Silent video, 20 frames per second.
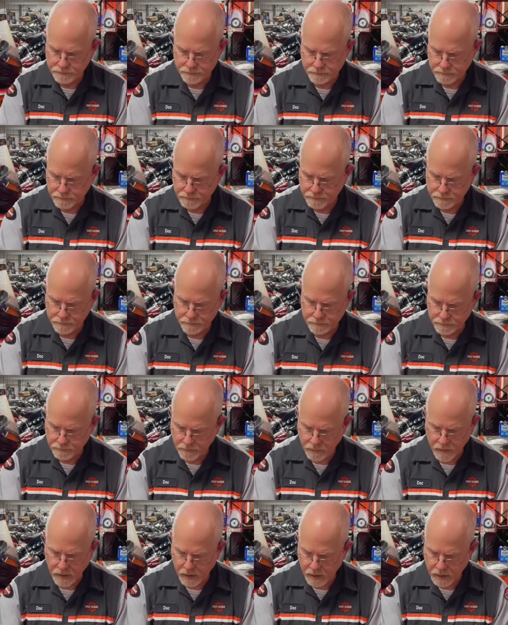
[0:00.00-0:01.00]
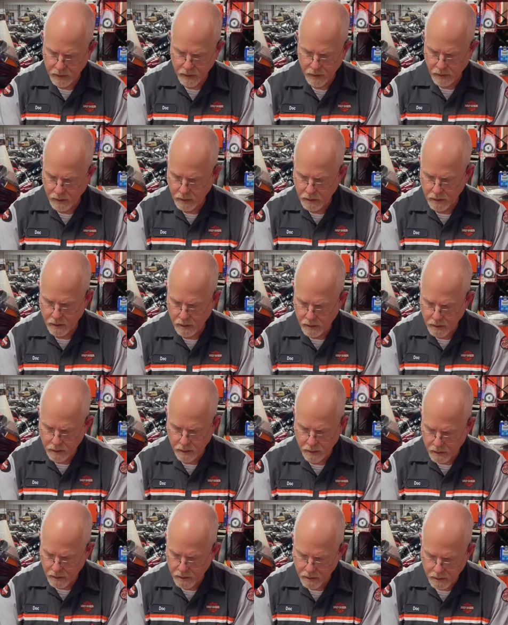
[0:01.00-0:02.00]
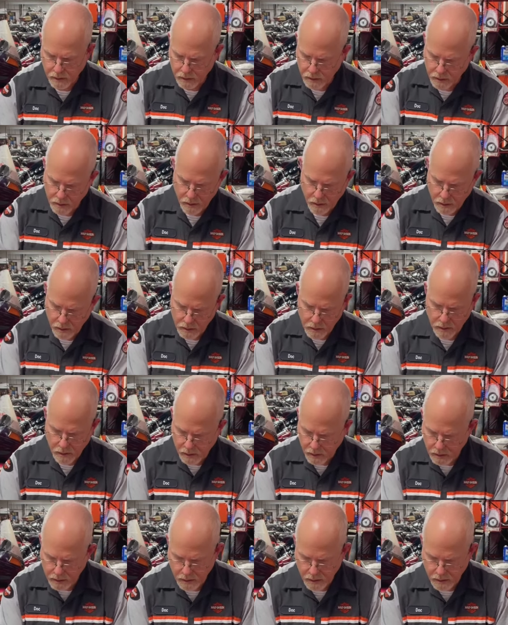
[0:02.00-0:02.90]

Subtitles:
No one is speaking in this clip.